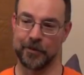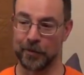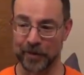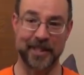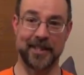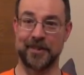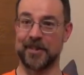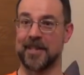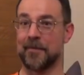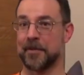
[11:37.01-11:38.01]
all the guns
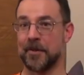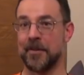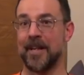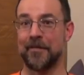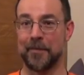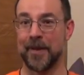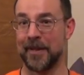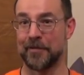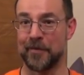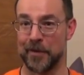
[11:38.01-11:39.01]
that come through have the
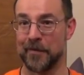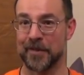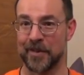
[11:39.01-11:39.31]
pillars removed,